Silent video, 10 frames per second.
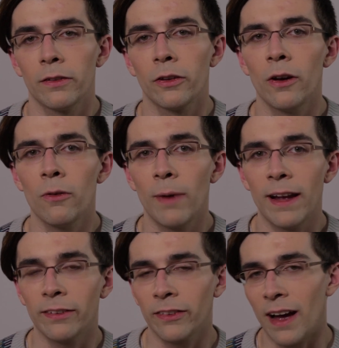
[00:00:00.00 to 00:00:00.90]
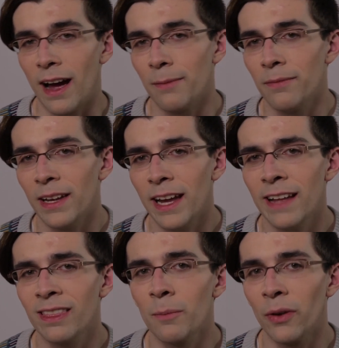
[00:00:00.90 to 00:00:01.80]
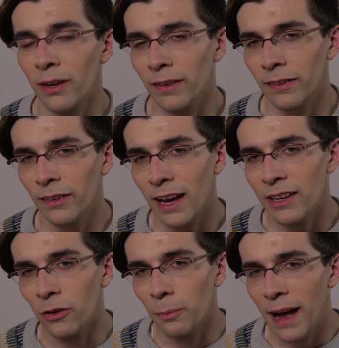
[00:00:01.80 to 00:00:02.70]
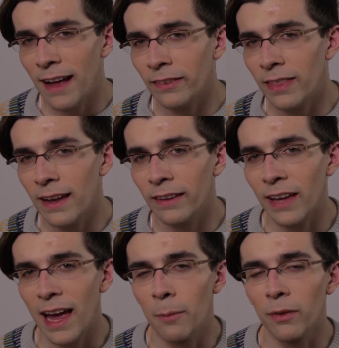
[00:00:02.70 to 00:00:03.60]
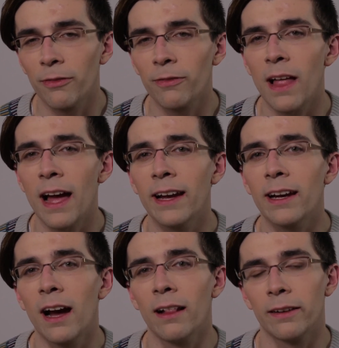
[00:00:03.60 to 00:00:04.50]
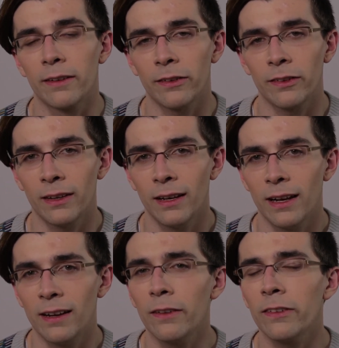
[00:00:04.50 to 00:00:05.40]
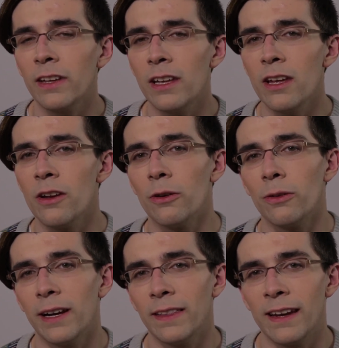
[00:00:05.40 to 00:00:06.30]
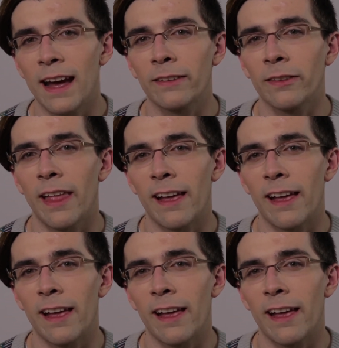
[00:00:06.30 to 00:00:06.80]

So don't waste time, hit the books, and you'll pass the exam with flying colors. And I'll see you in the next